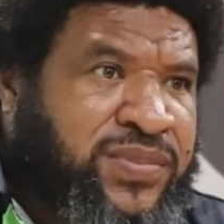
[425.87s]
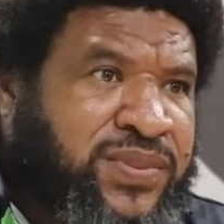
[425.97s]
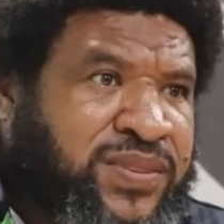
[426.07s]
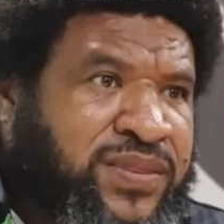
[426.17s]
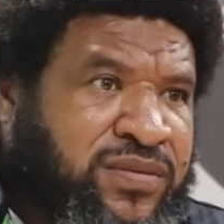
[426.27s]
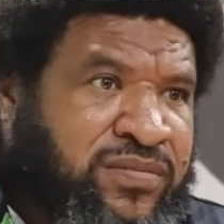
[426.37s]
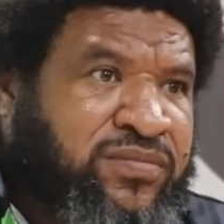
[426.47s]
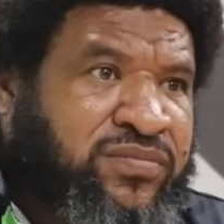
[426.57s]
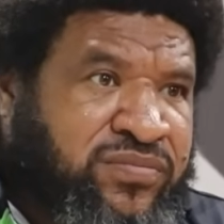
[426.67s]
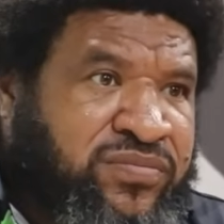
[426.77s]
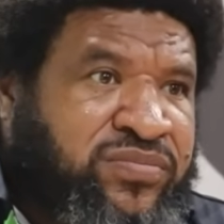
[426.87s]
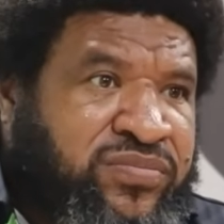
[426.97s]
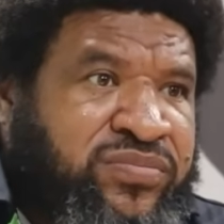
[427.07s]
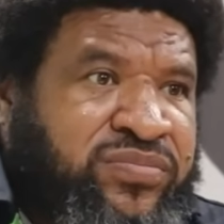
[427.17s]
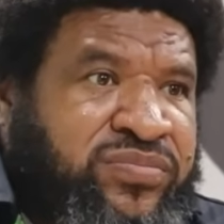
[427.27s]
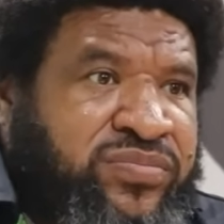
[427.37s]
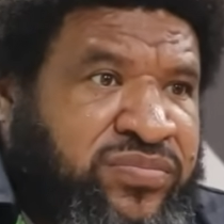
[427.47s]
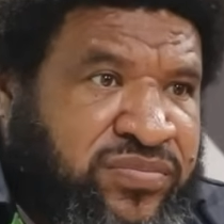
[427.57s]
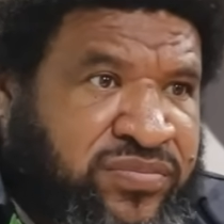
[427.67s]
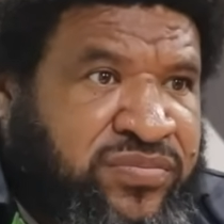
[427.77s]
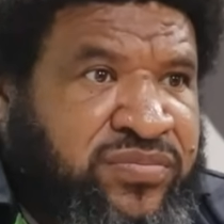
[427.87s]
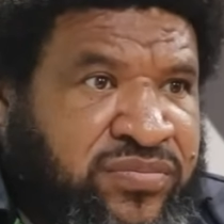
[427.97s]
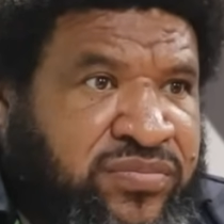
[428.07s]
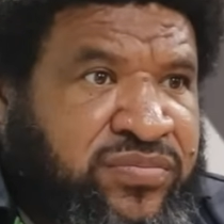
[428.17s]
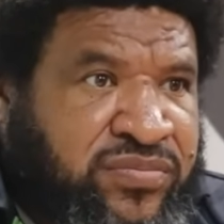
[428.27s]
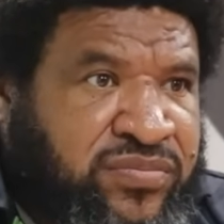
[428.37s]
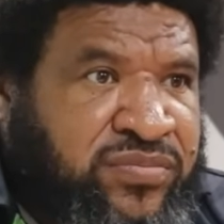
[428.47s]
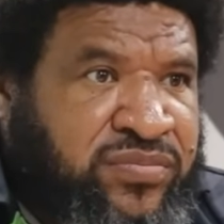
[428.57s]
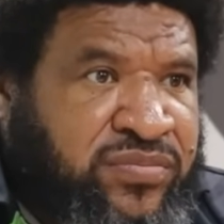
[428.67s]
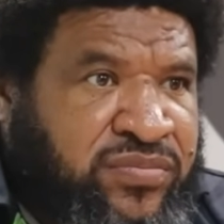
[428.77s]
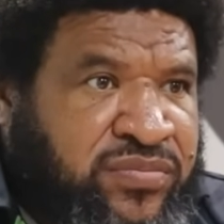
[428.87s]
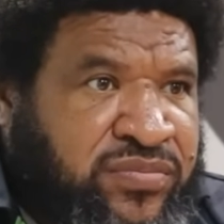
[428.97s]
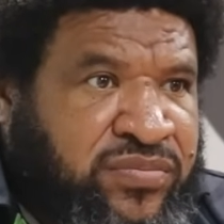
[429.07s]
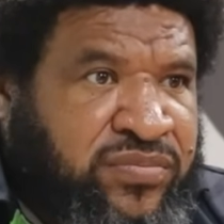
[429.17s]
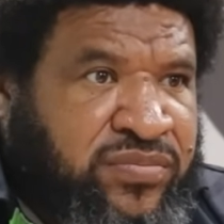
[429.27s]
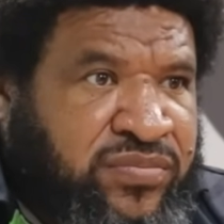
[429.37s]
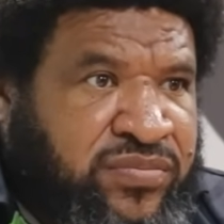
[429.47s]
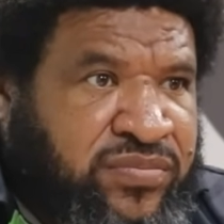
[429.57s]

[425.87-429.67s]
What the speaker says: portal, which we used to call it previously back then, now the new